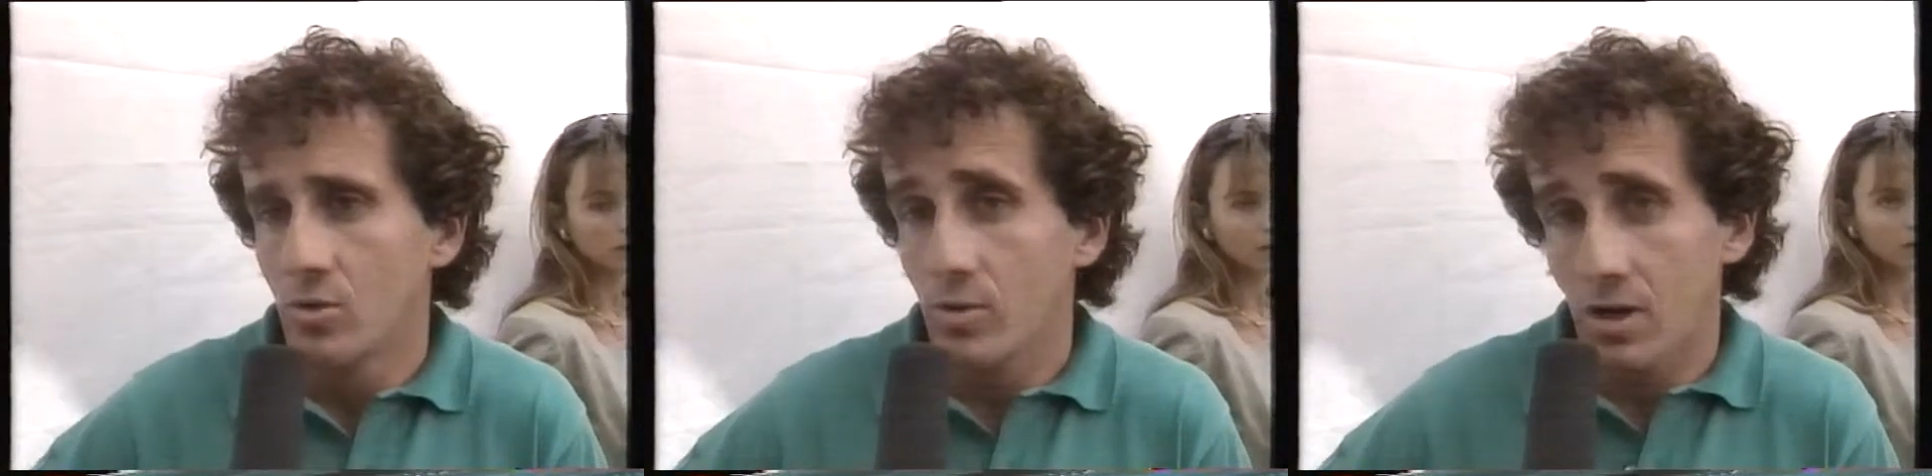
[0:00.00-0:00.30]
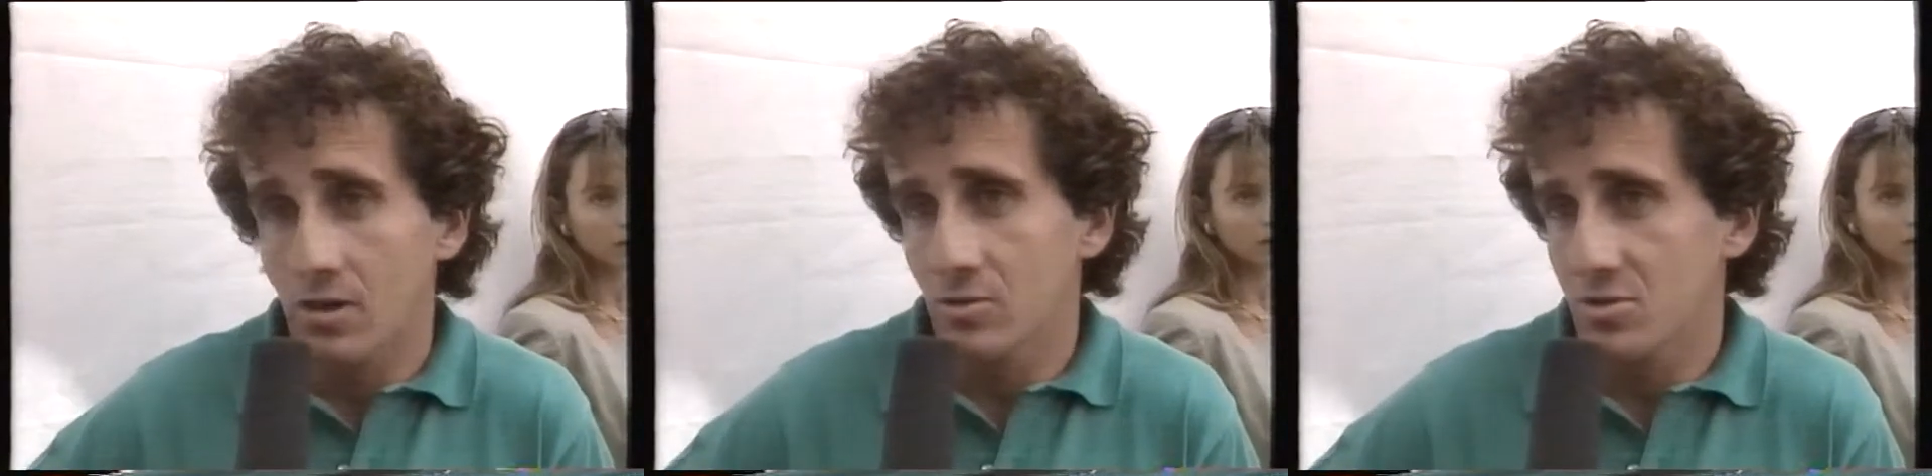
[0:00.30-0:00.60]
we
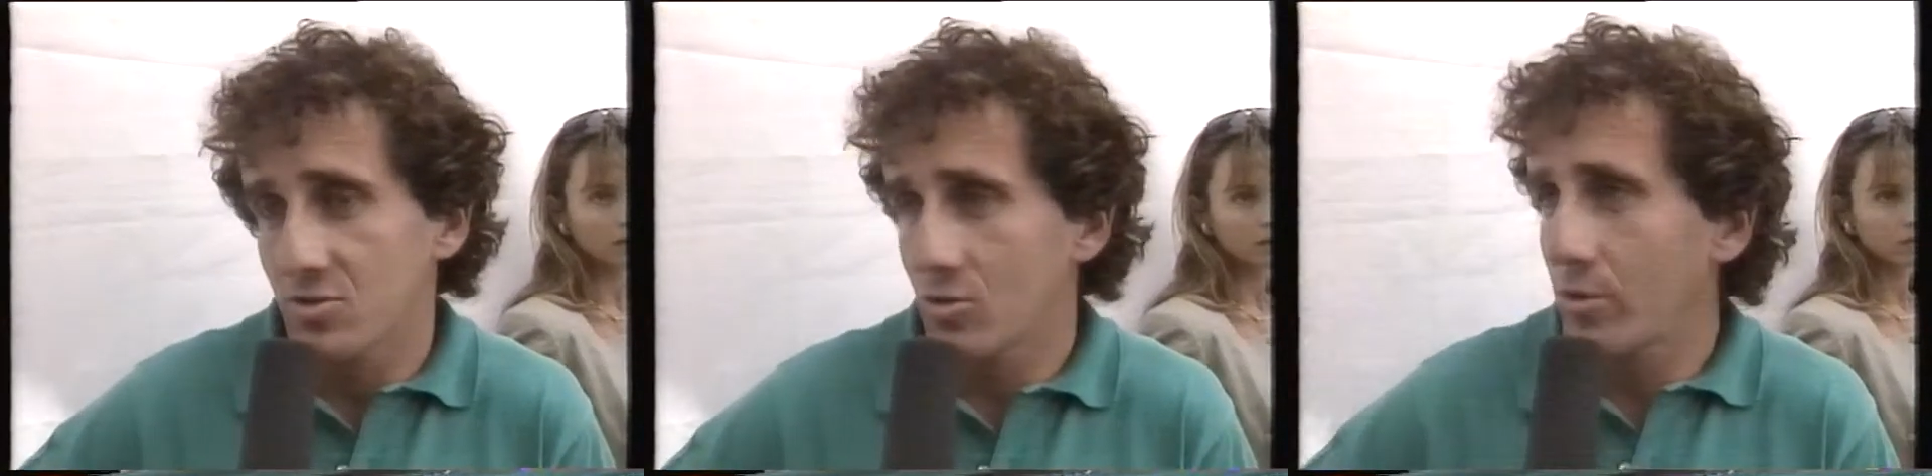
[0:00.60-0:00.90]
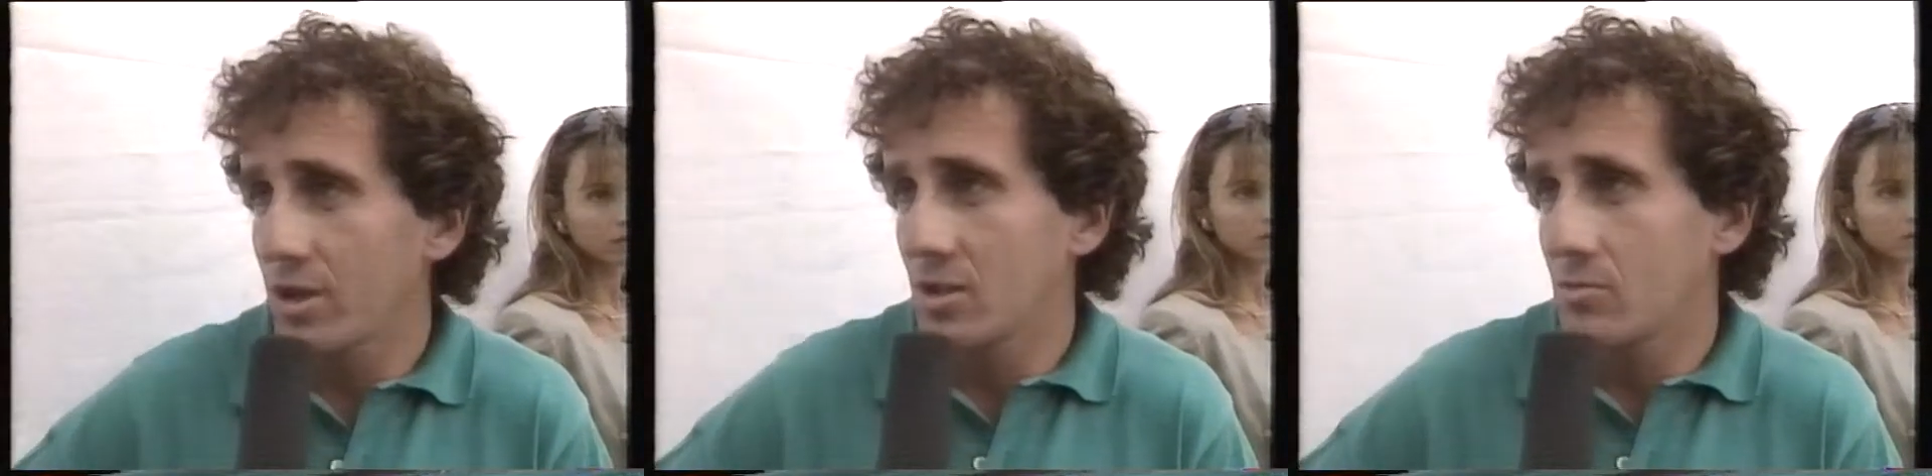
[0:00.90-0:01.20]
are also
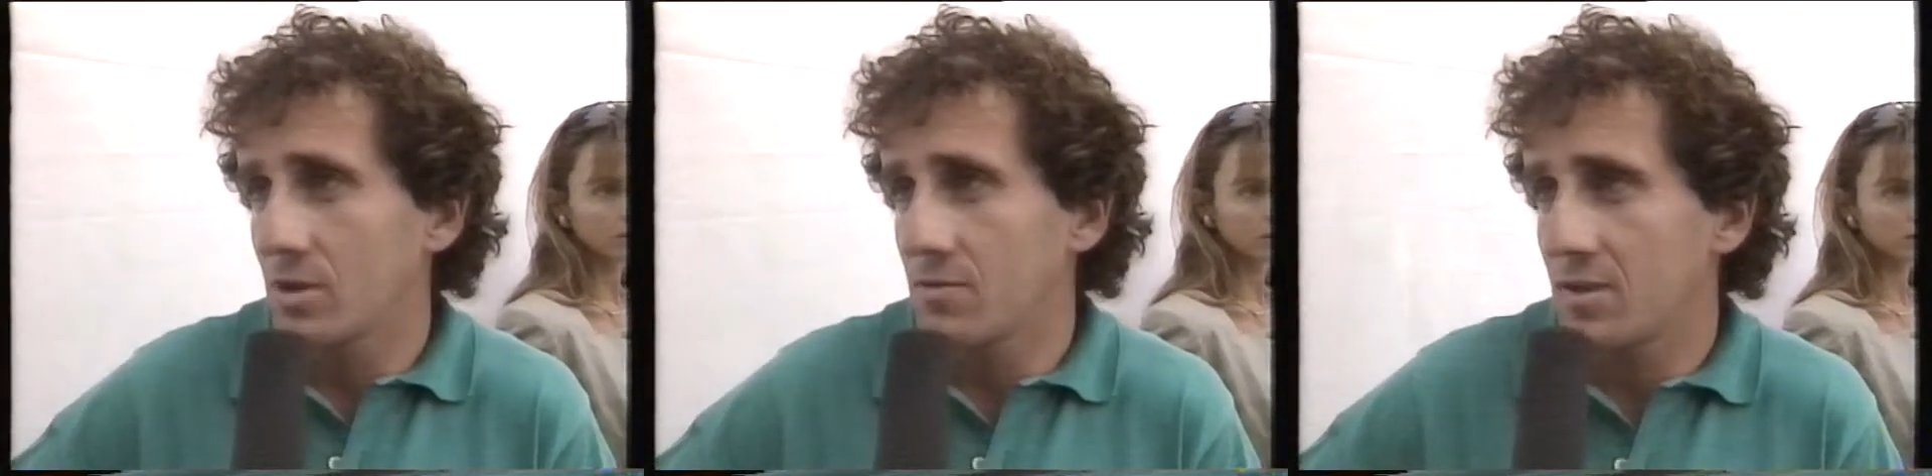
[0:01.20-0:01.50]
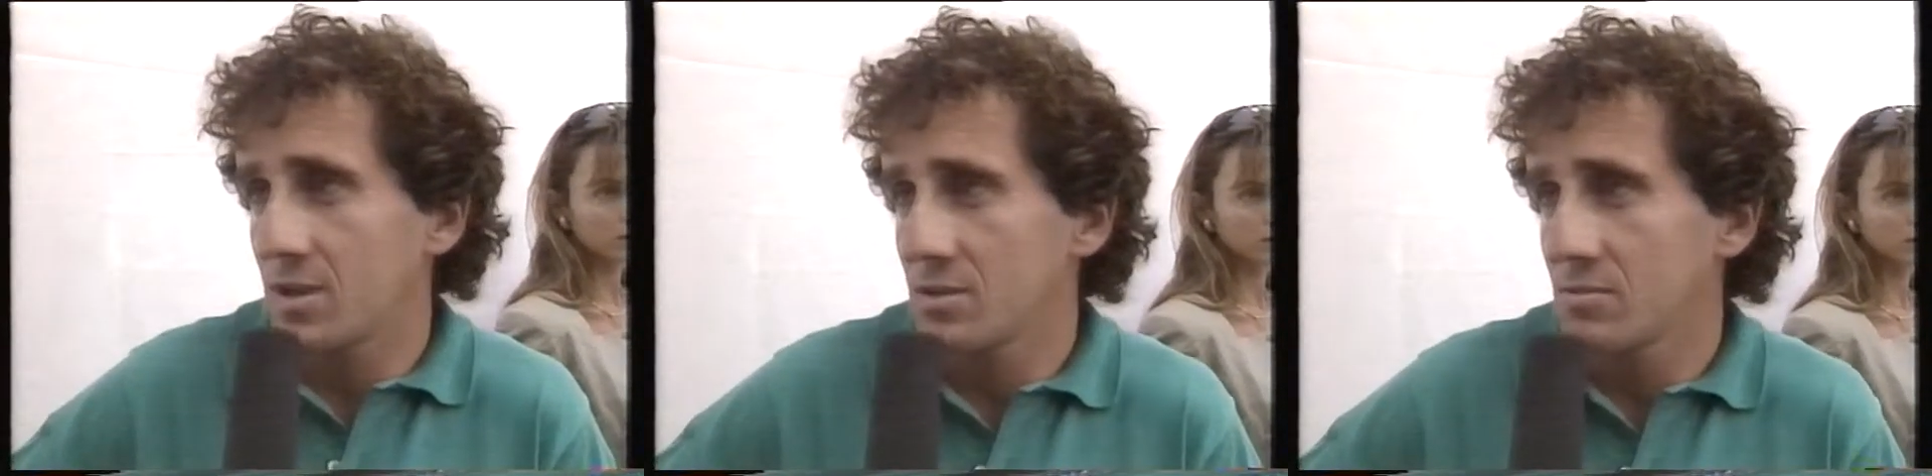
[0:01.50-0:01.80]
quick in
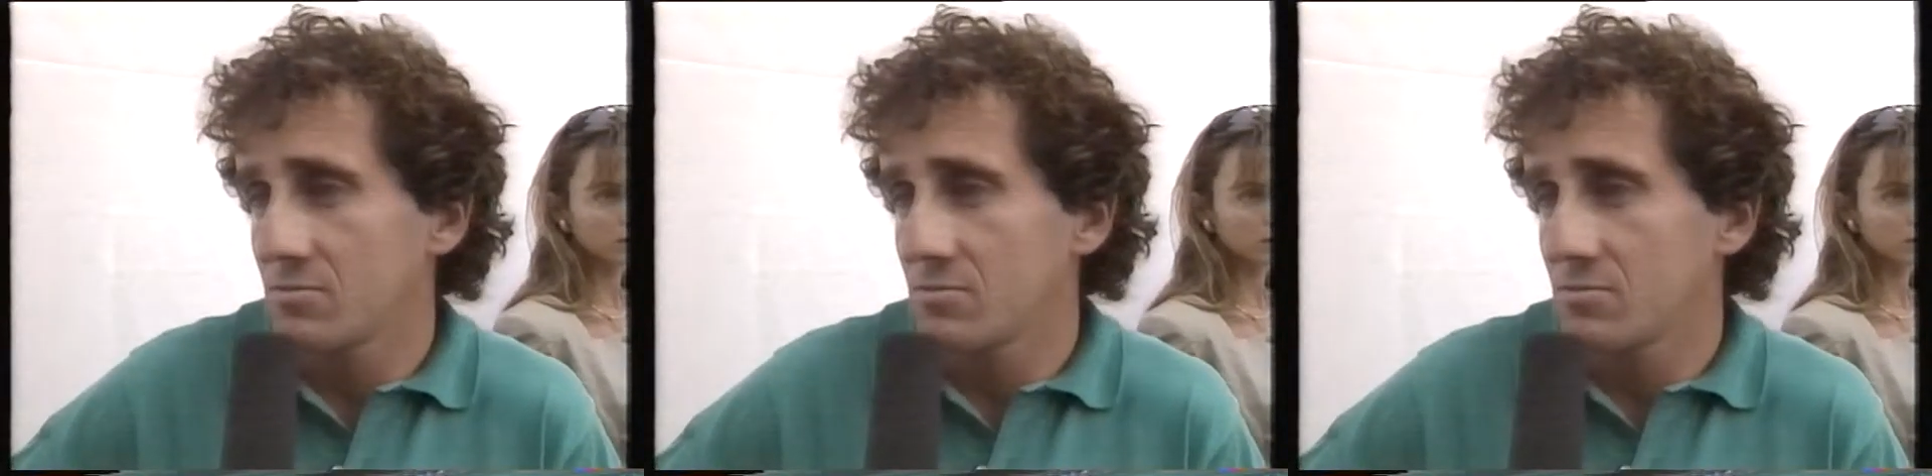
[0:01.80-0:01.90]
qualifying,